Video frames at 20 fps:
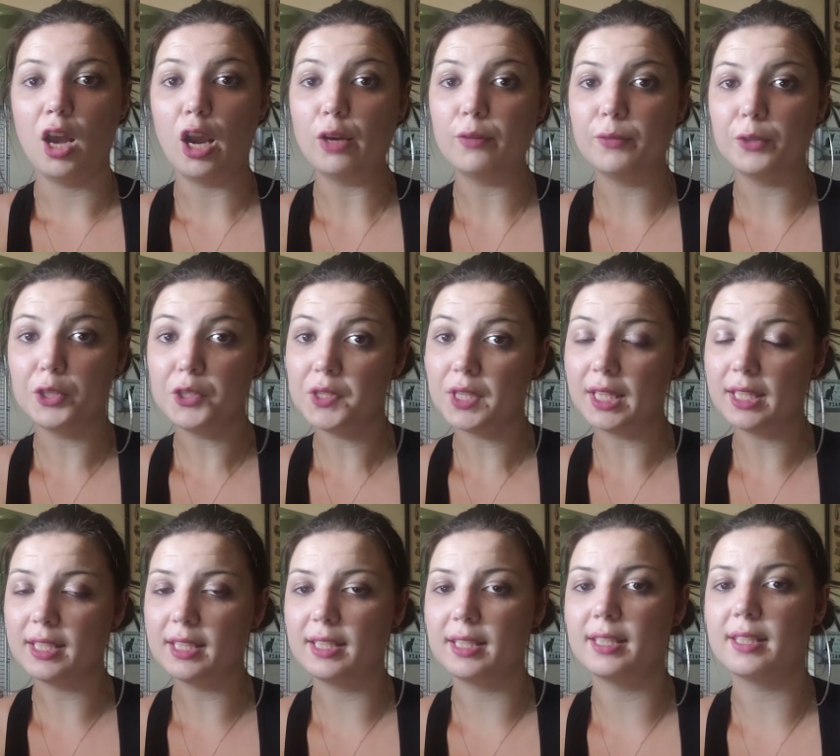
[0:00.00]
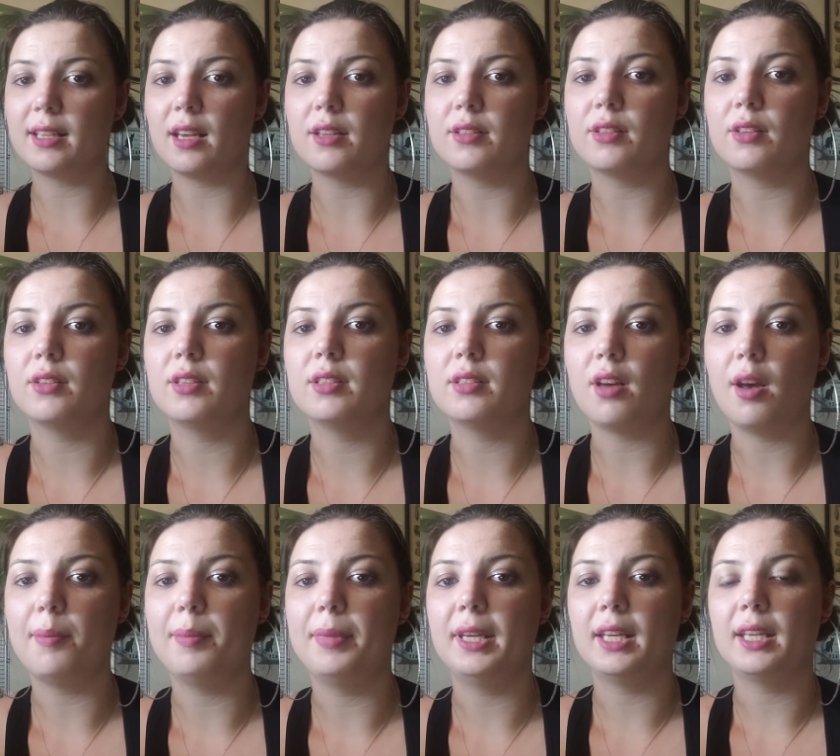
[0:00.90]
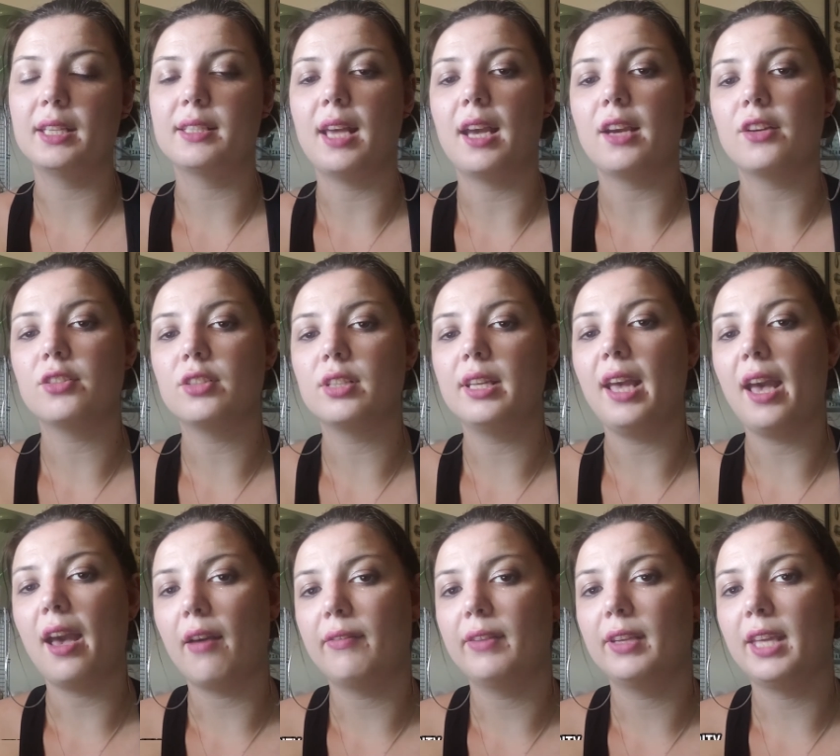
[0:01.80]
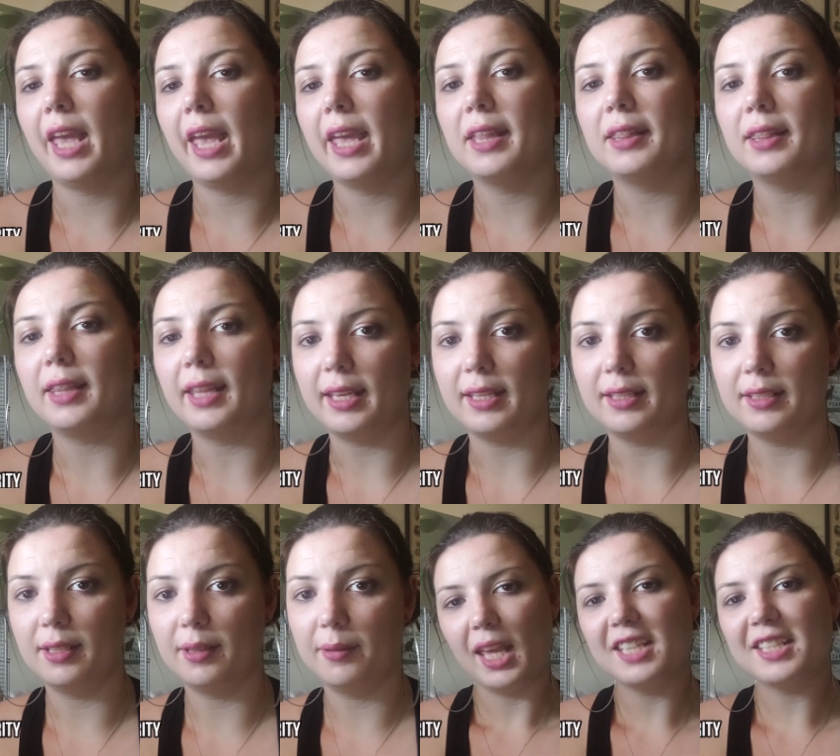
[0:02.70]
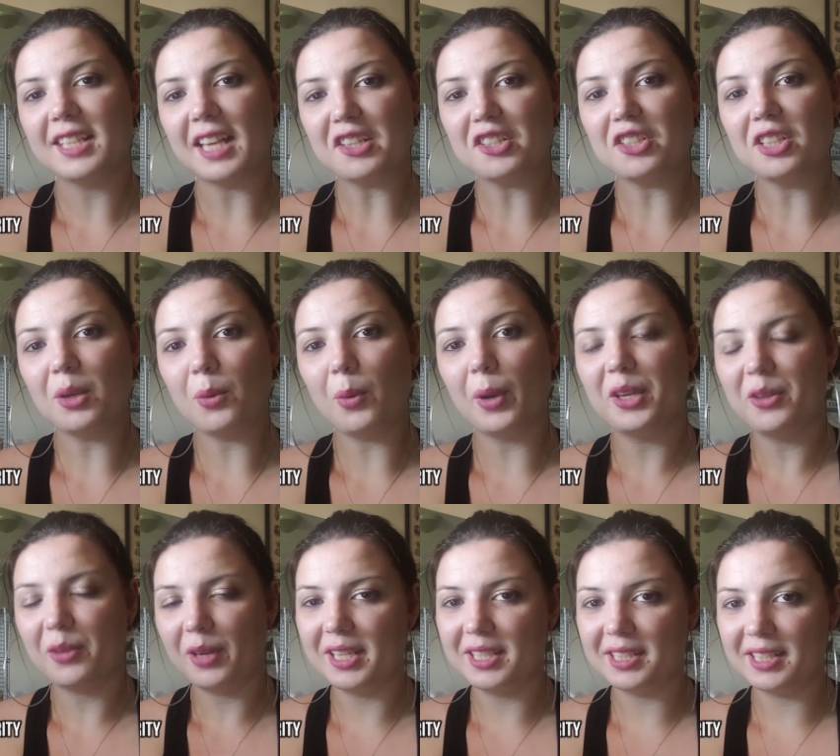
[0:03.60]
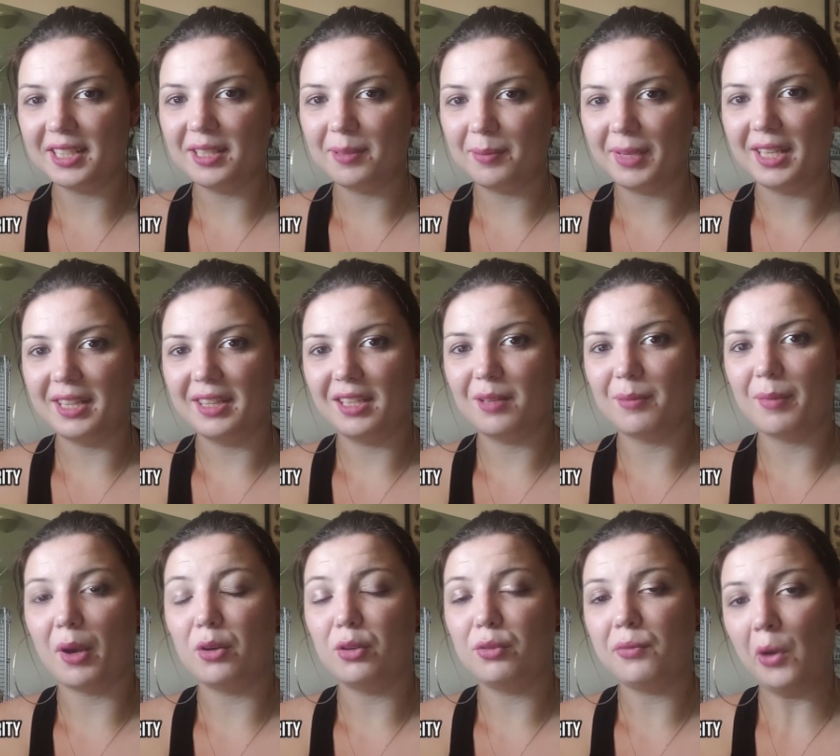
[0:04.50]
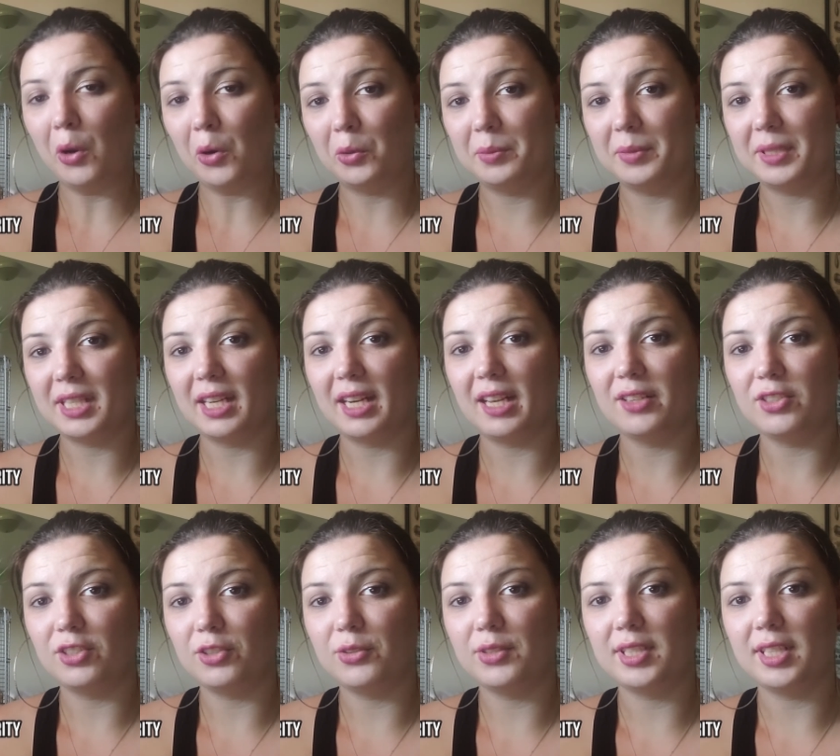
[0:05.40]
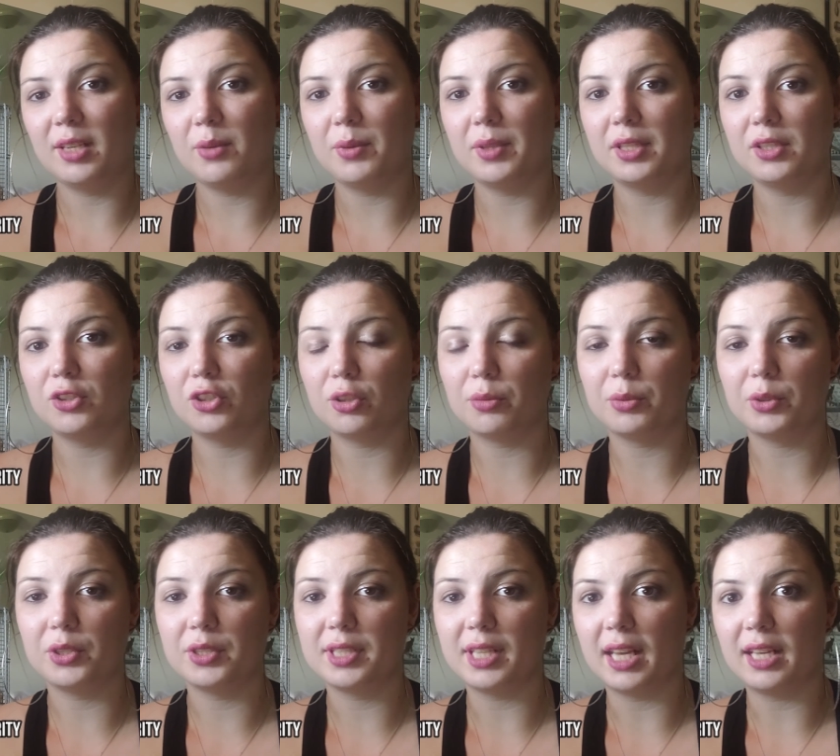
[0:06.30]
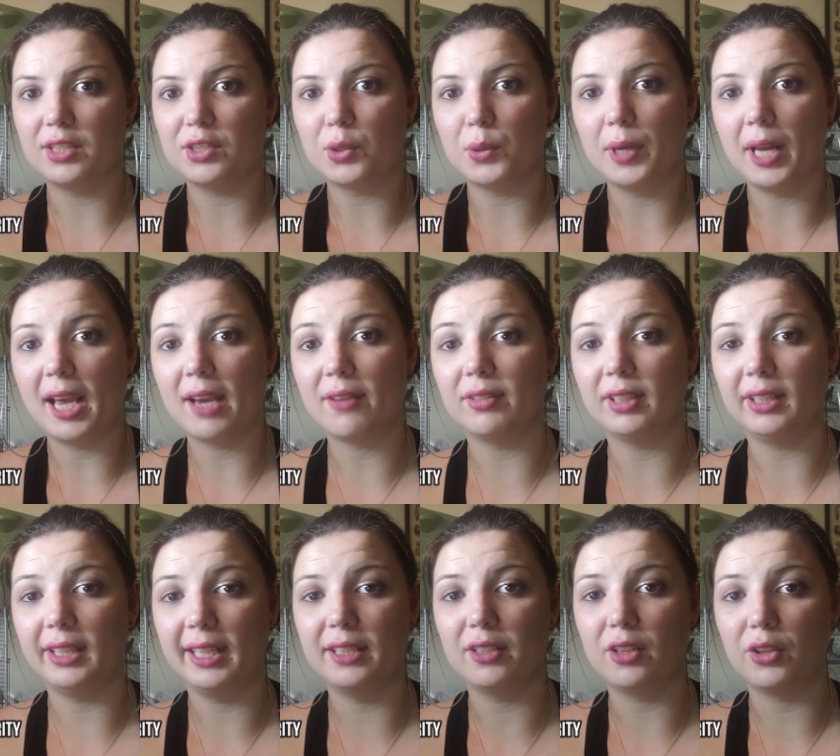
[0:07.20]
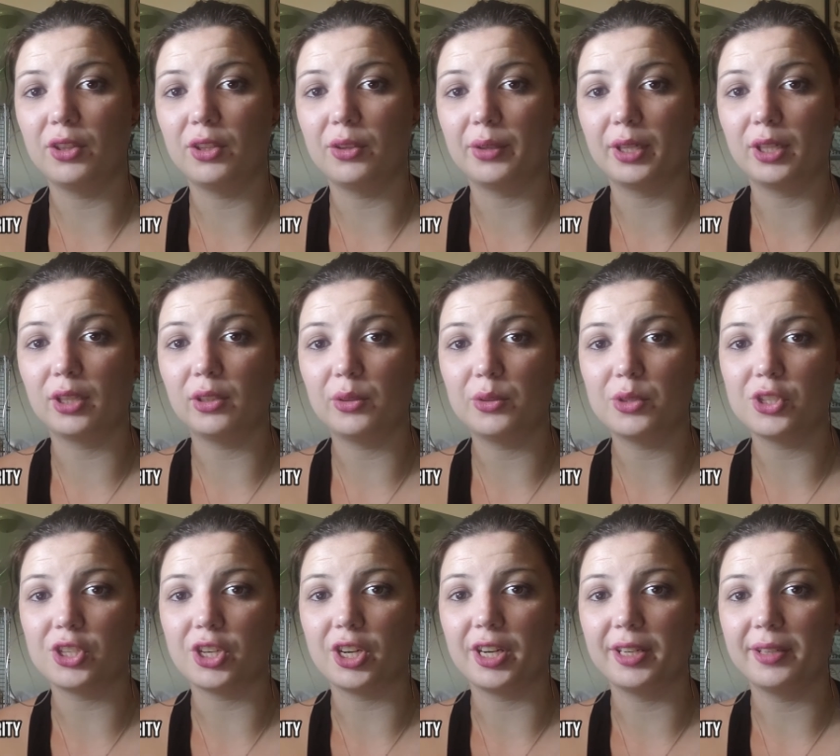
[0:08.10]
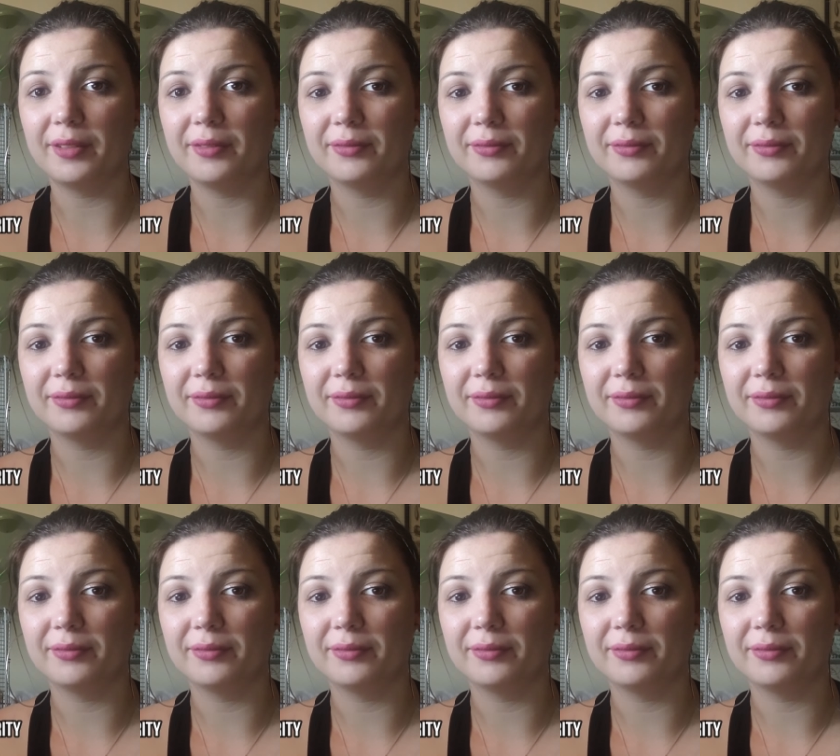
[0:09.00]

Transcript: Our first thing to discuss on this topic is actually having a lid. It's actually quite crazy to me the amount of homes that I do see with gerbils that don't have a lid on their enclosure.